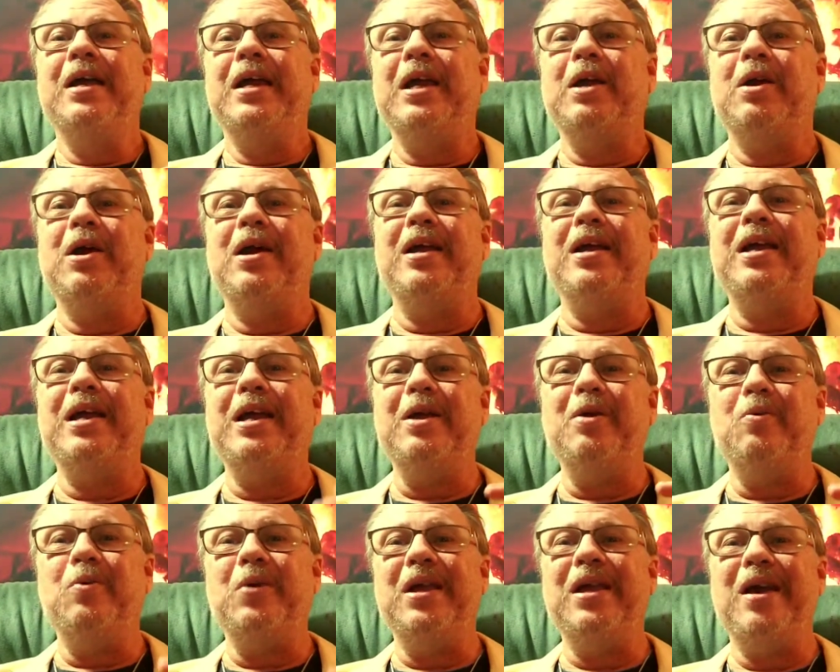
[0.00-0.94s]
Here
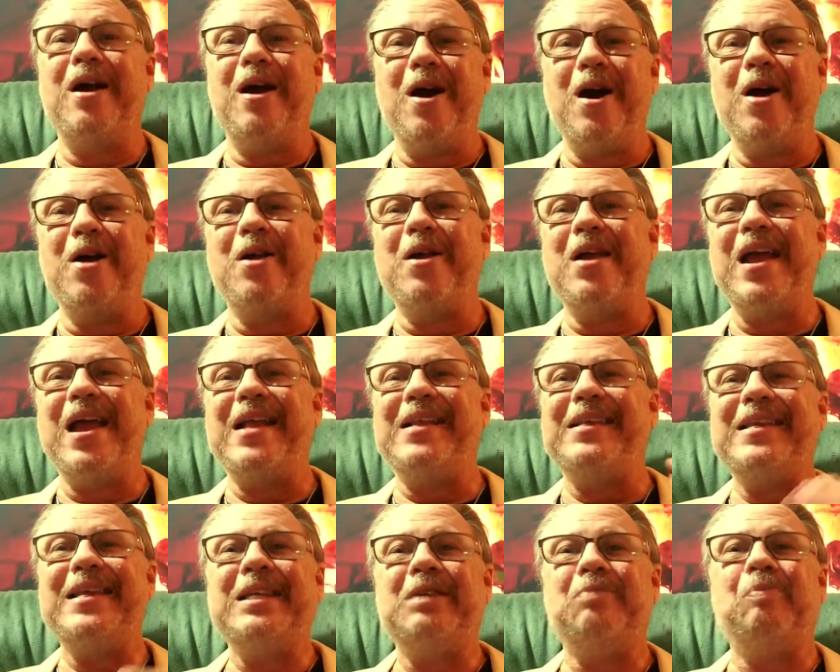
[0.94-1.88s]
we are
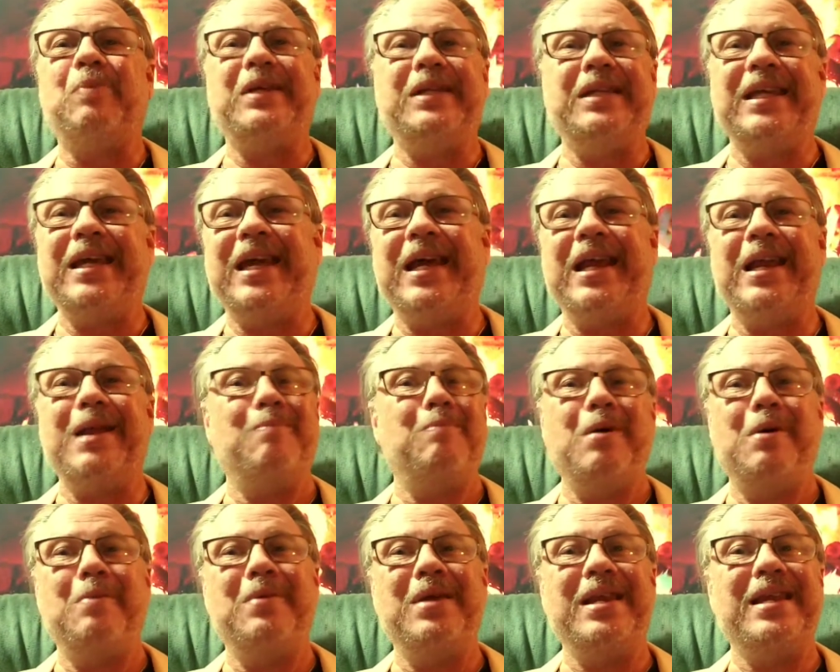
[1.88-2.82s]
at this particular
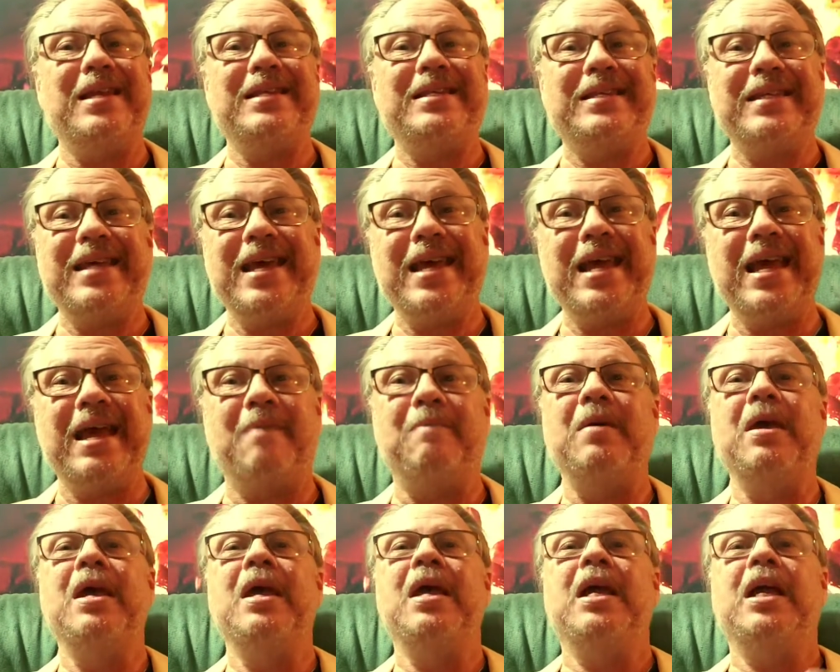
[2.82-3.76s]
moment in time.